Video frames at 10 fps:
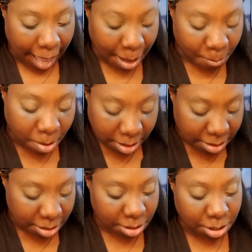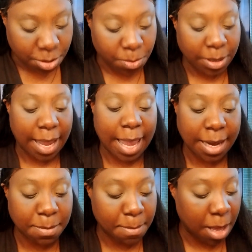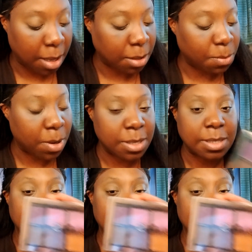I wanted to do, what I had in mind was